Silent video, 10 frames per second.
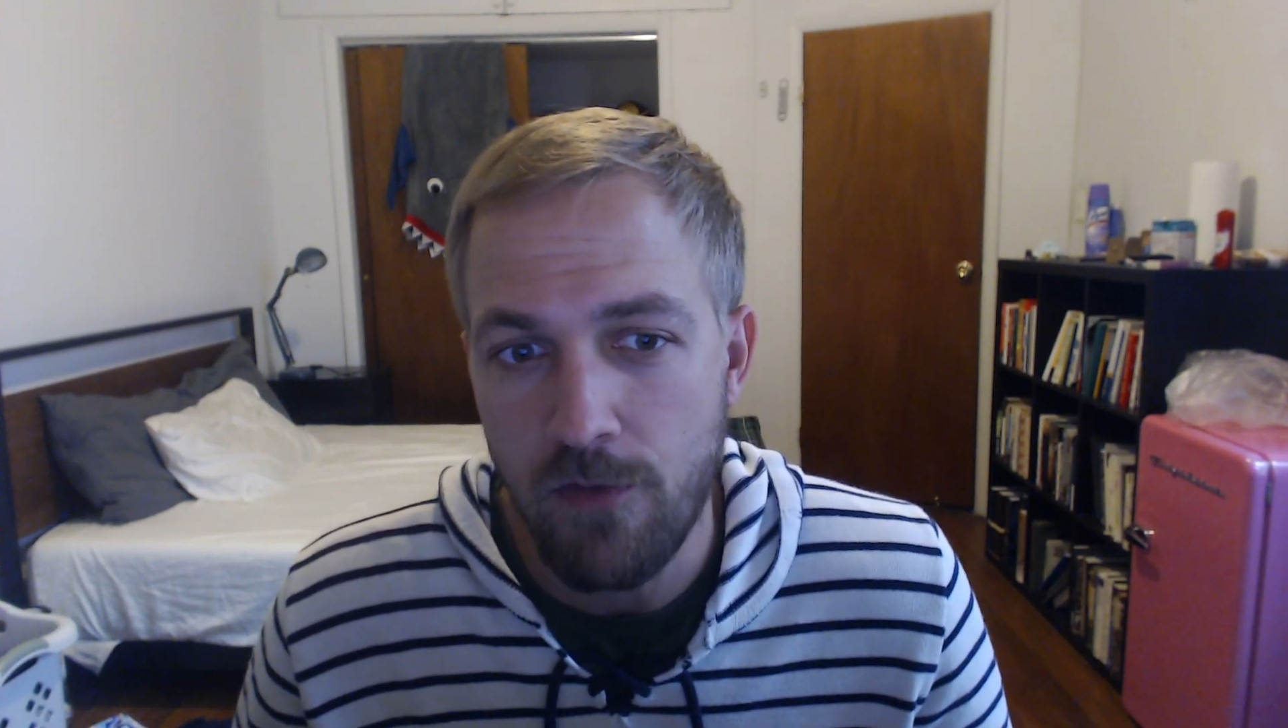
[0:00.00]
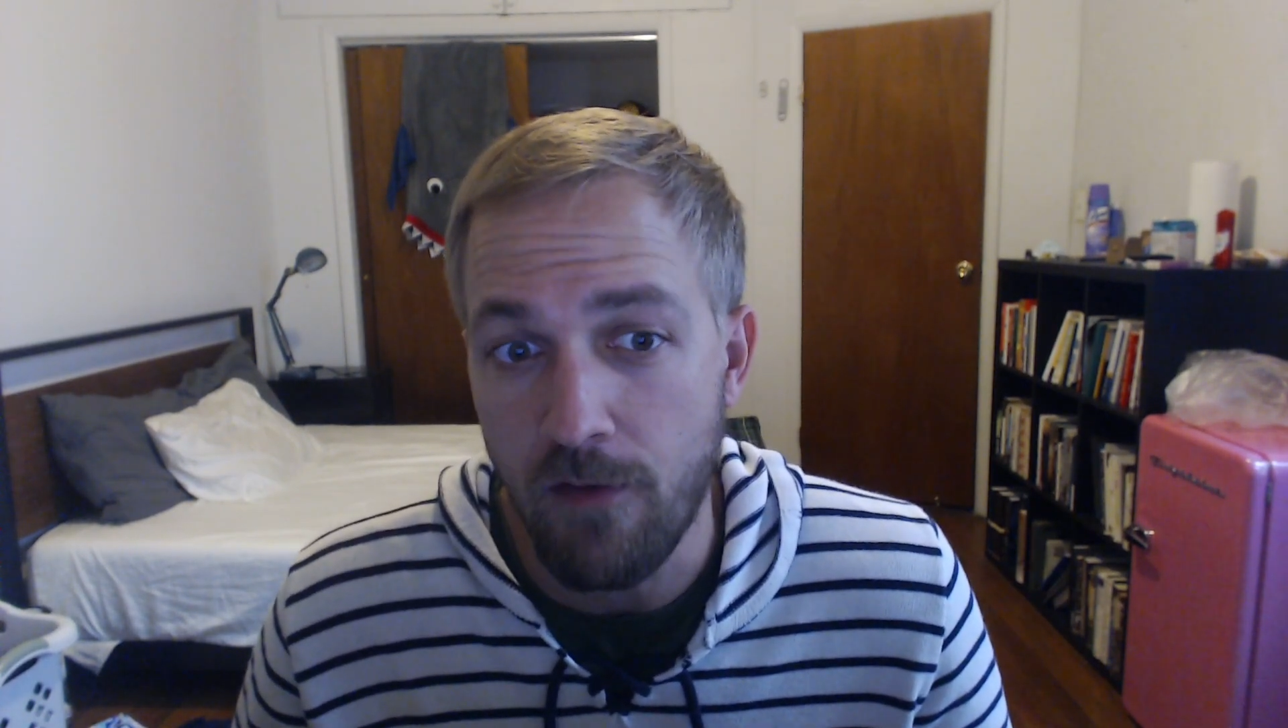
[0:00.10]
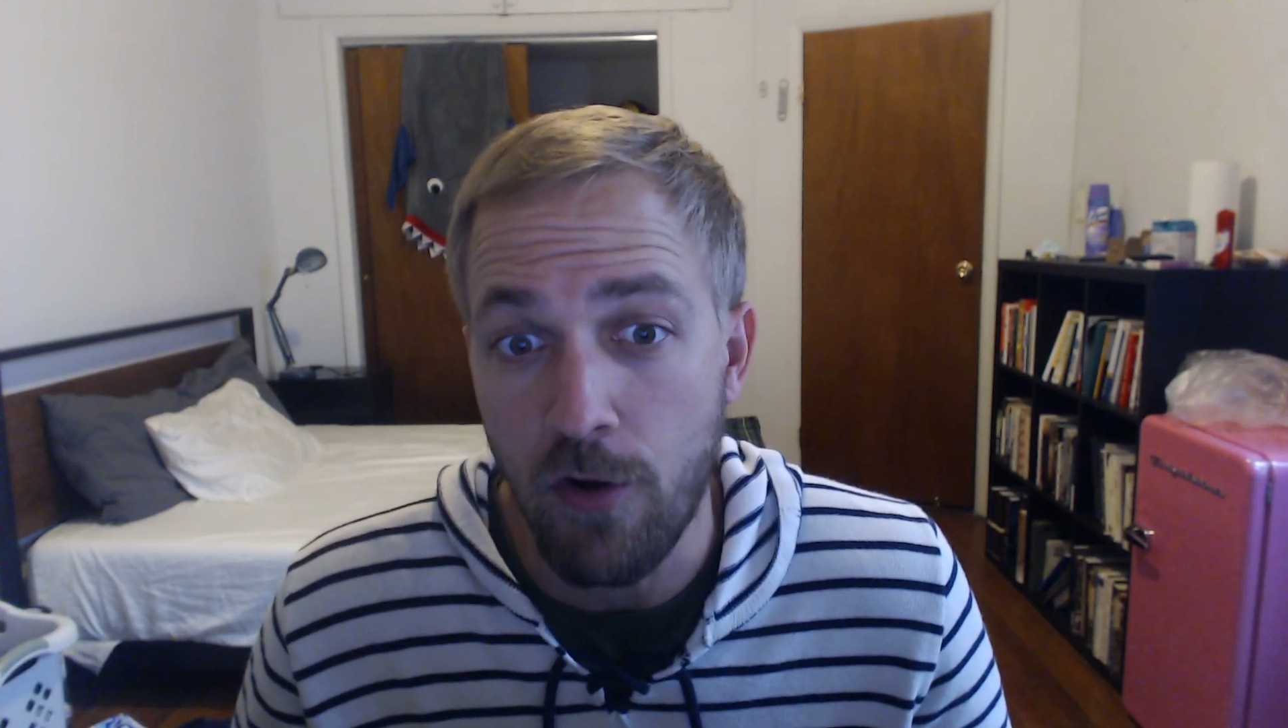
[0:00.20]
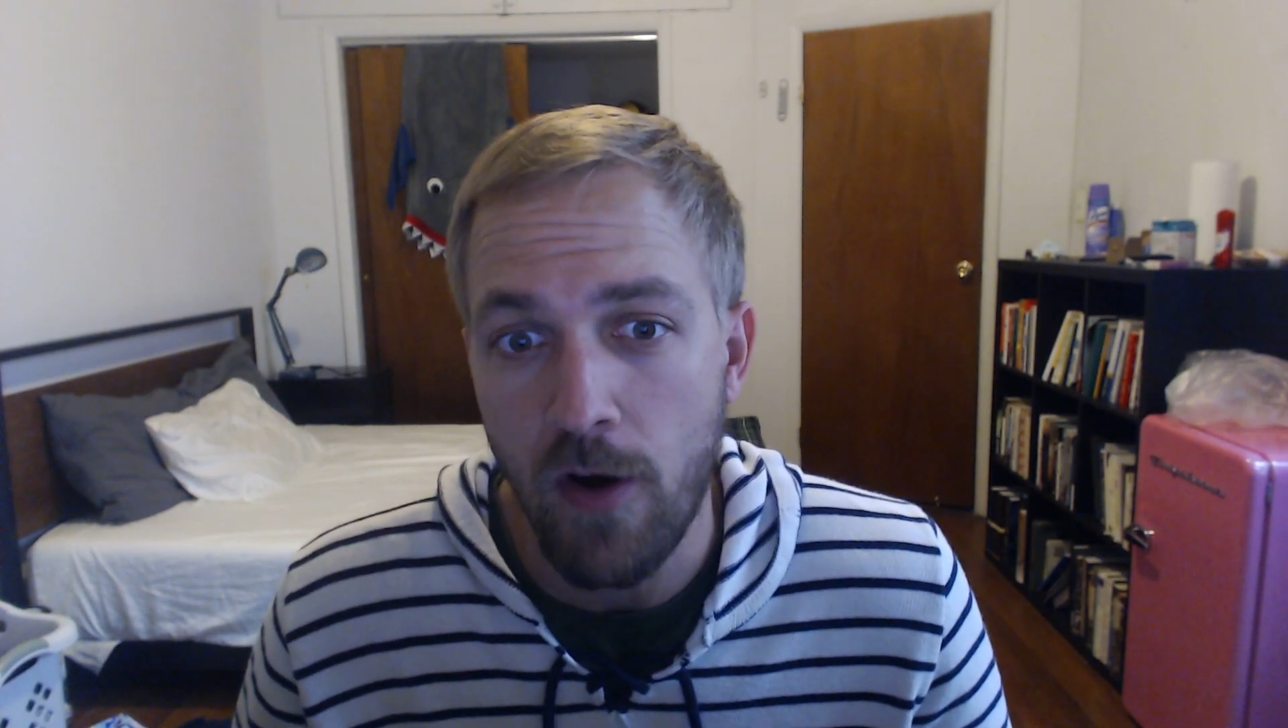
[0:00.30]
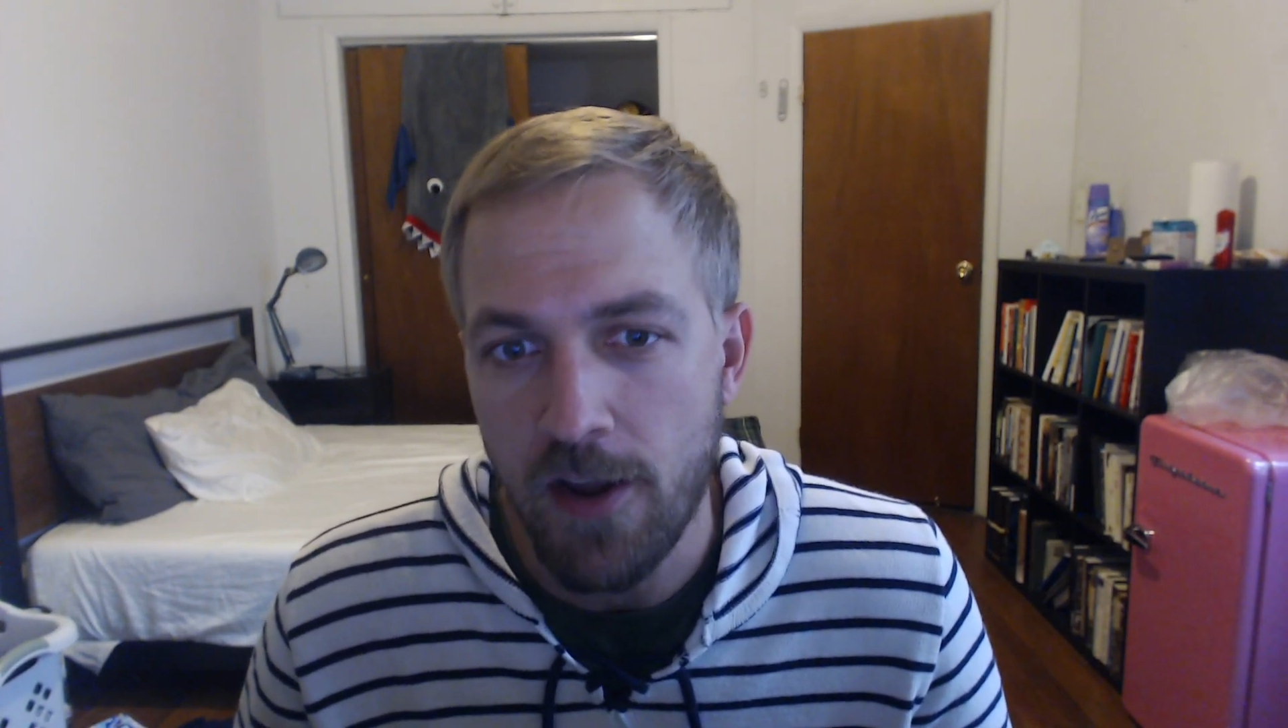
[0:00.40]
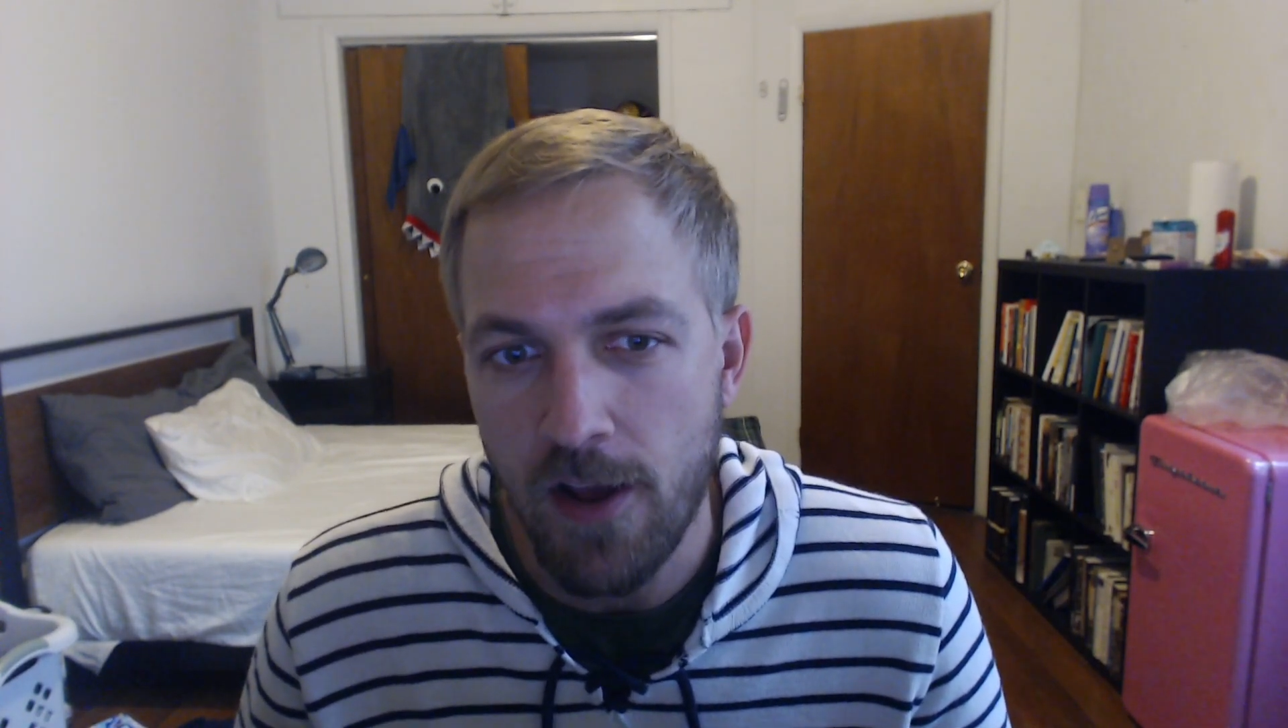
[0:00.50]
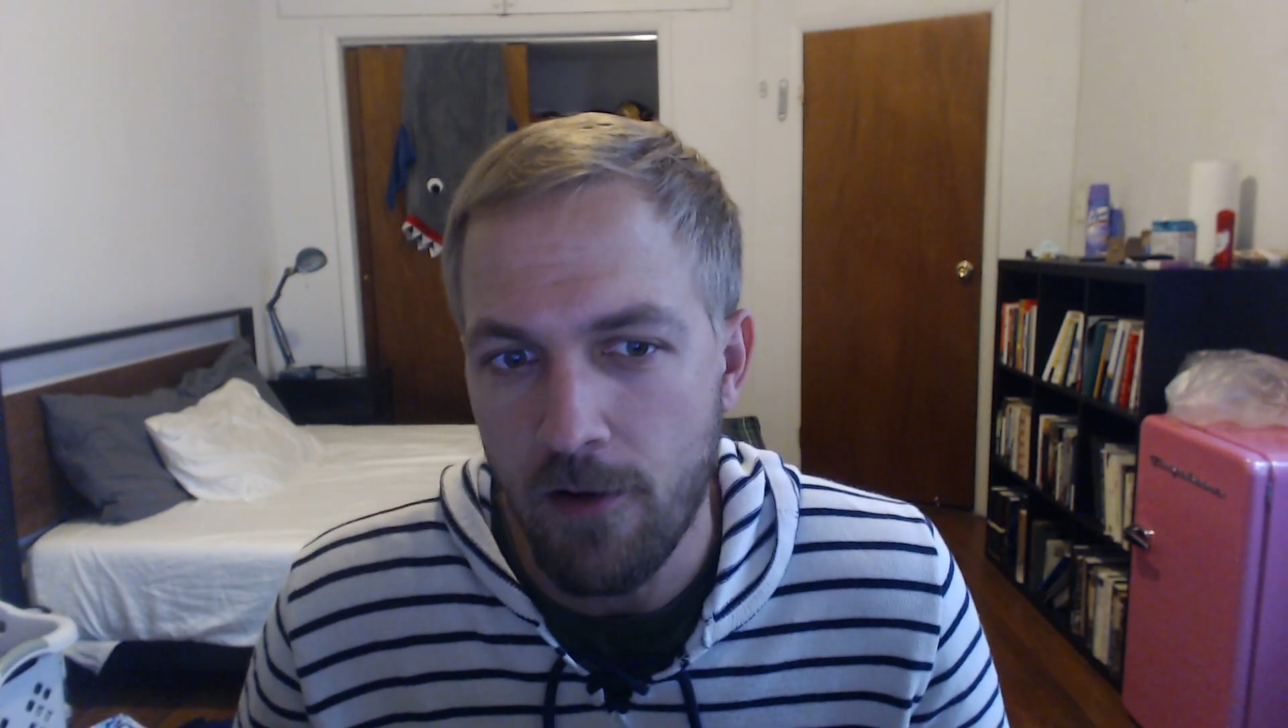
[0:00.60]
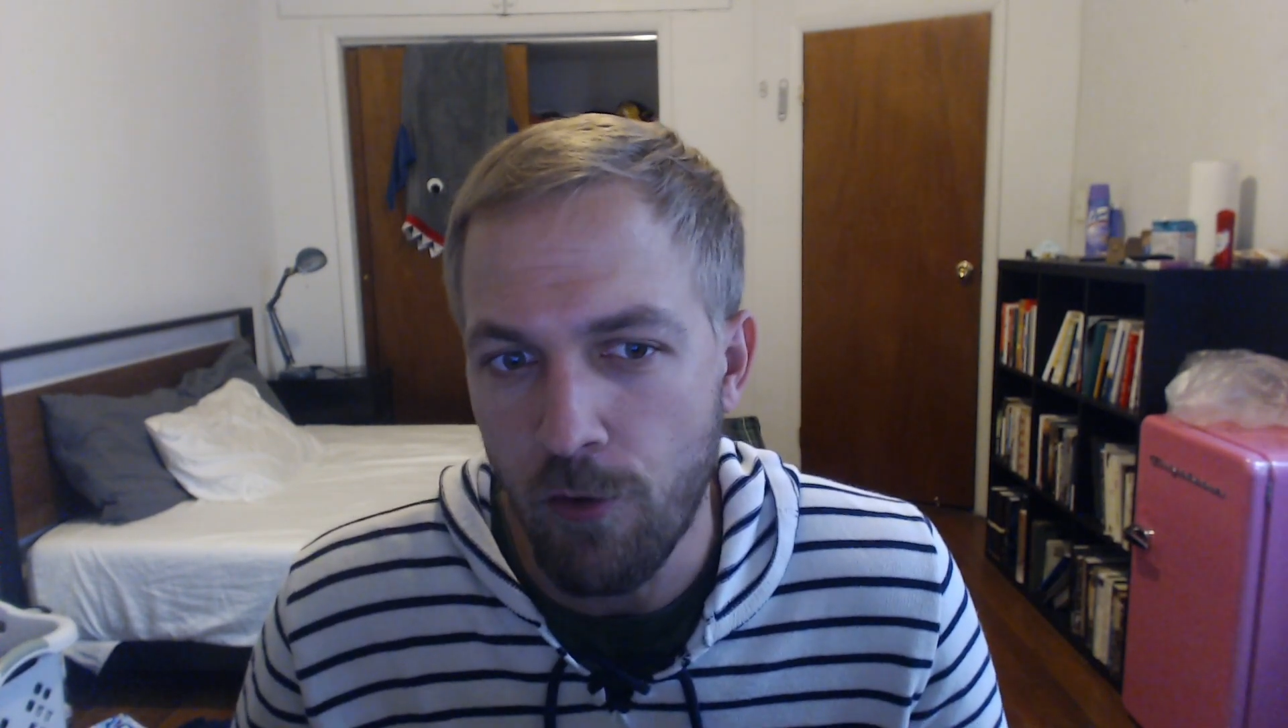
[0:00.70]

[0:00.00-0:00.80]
You have no idea.